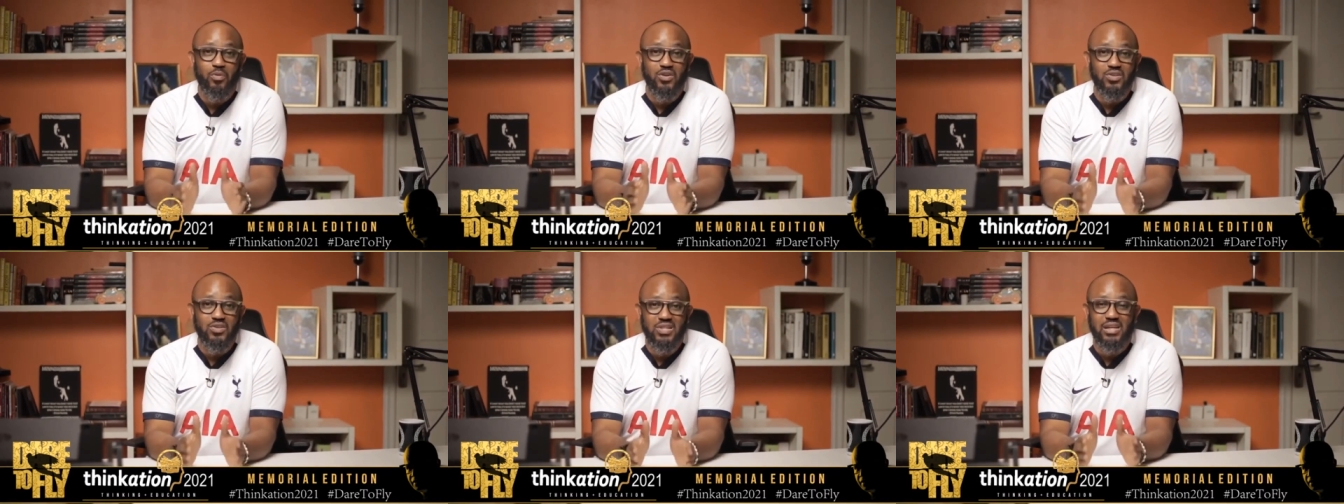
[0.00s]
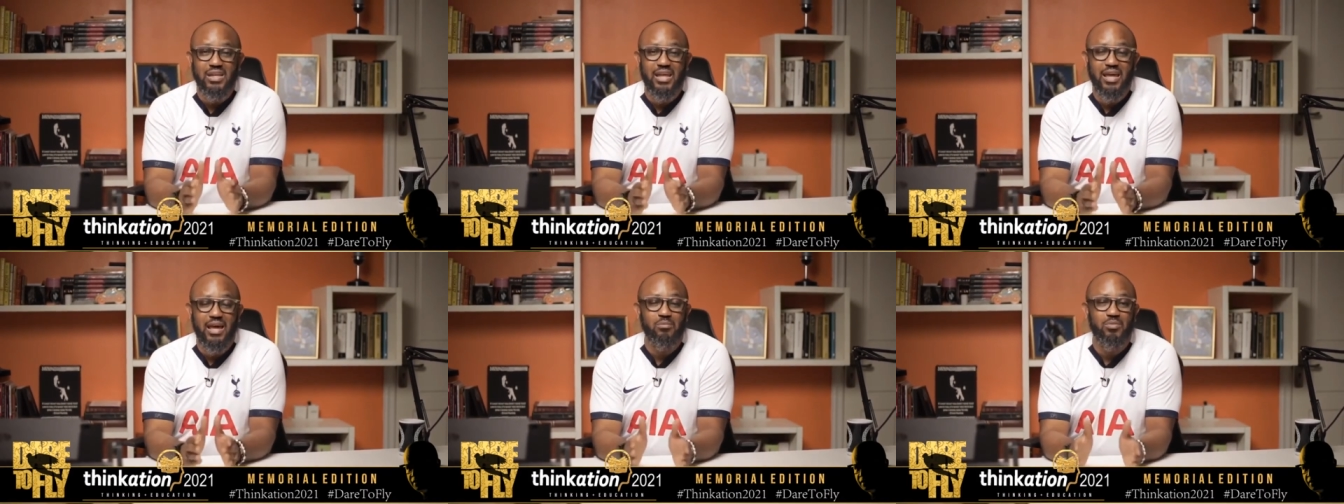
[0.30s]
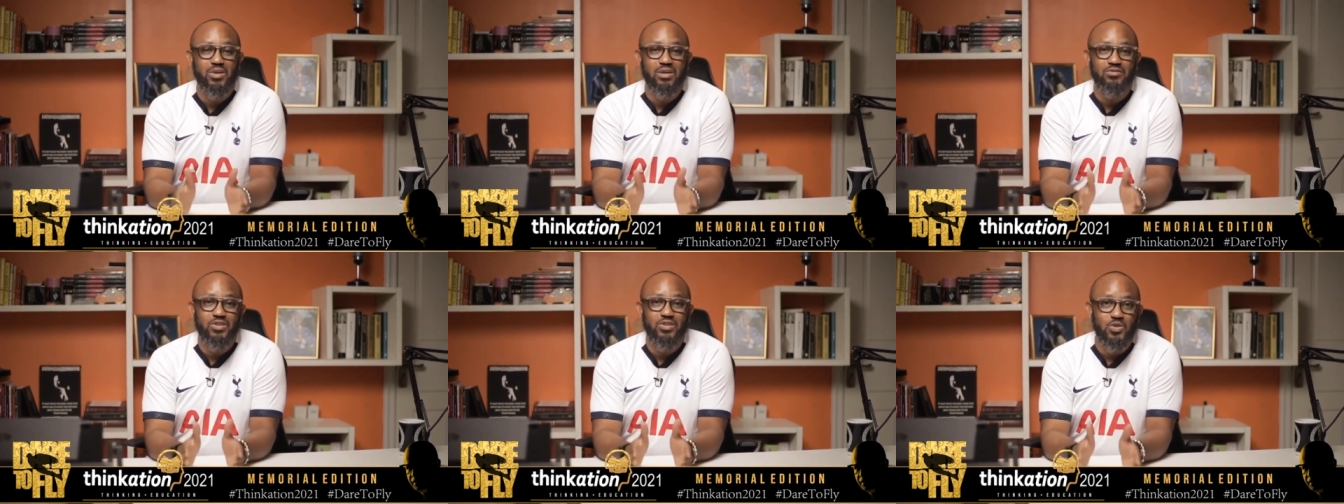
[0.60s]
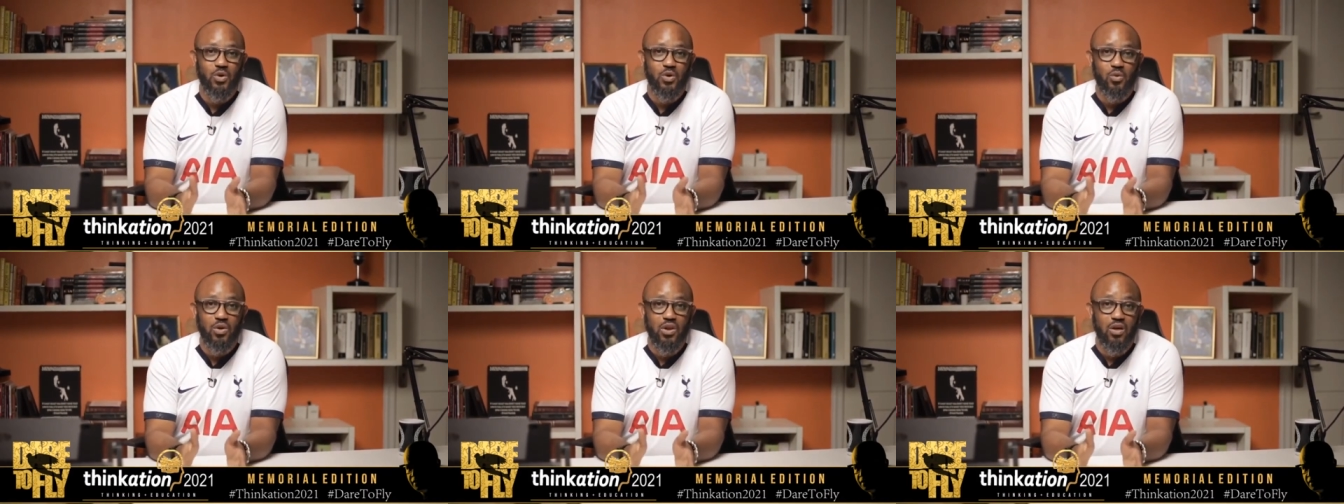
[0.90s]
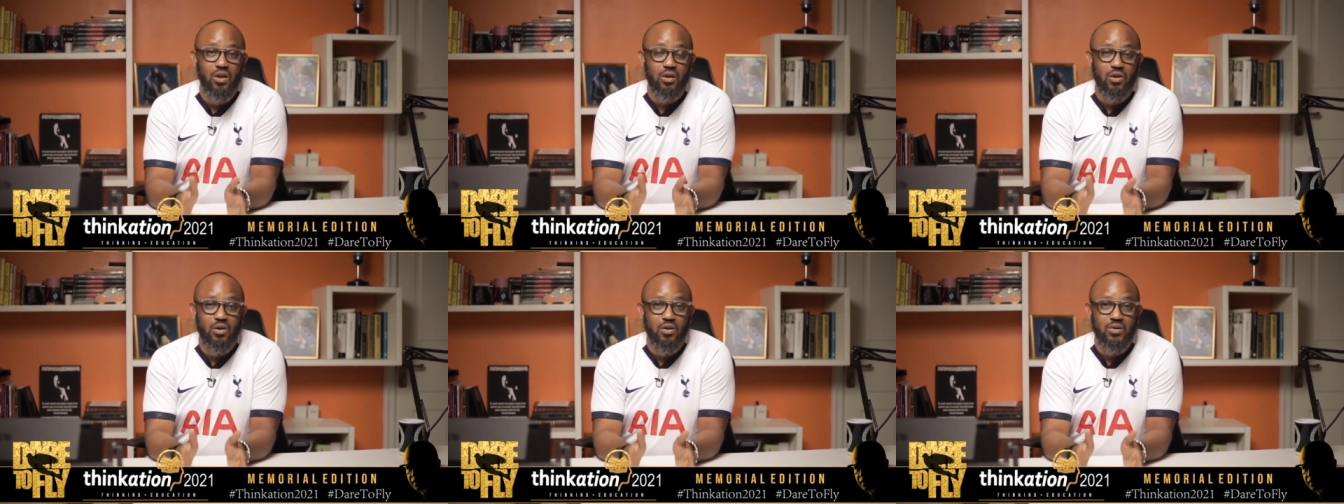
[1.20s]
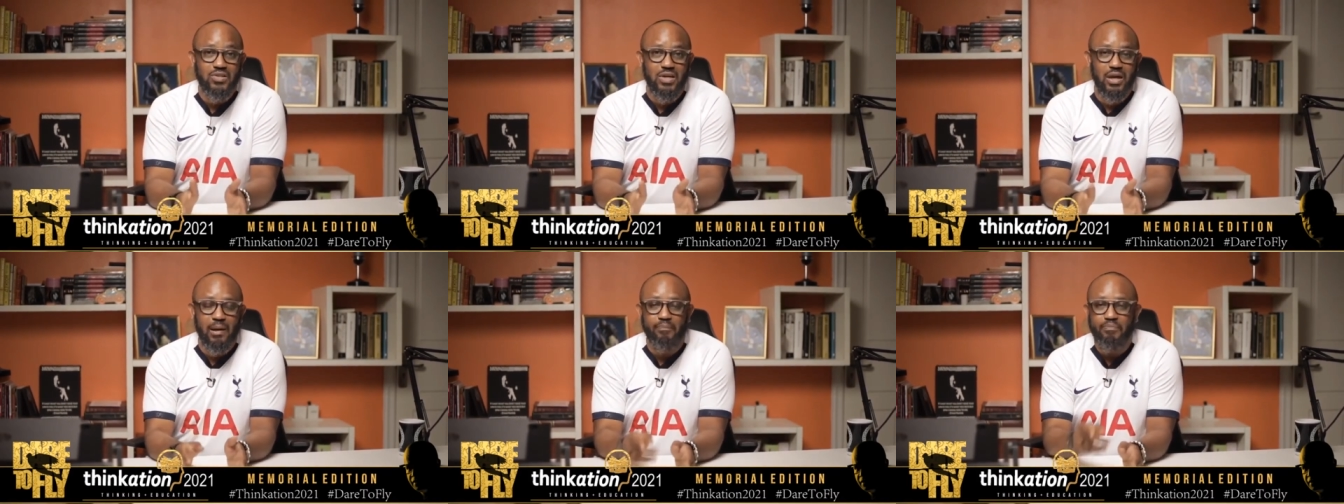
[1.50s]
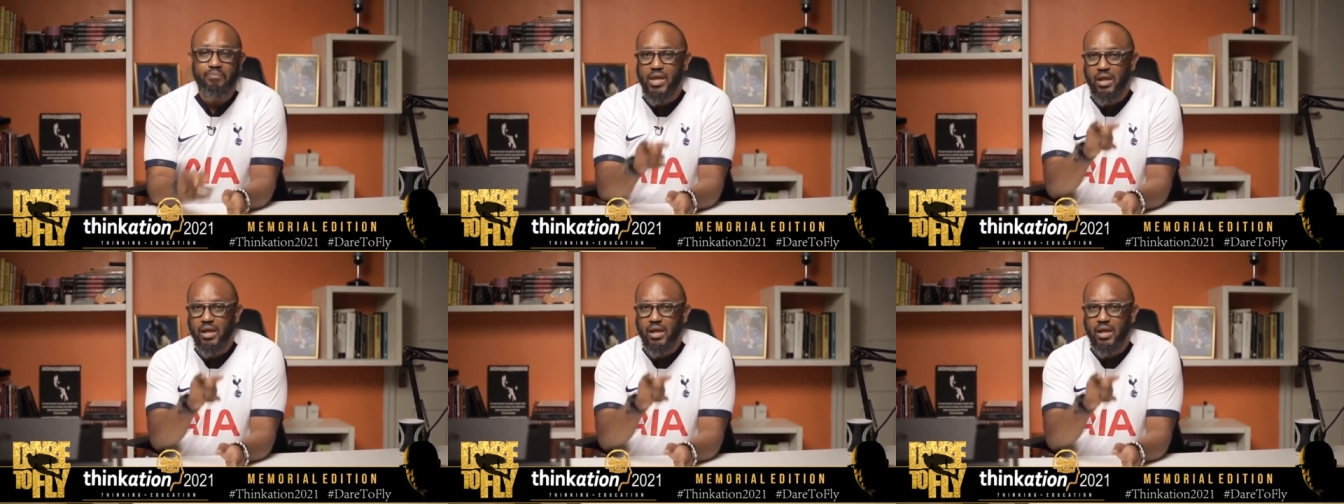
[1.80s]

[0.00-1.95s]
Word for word: Personally, I believe it took a long time.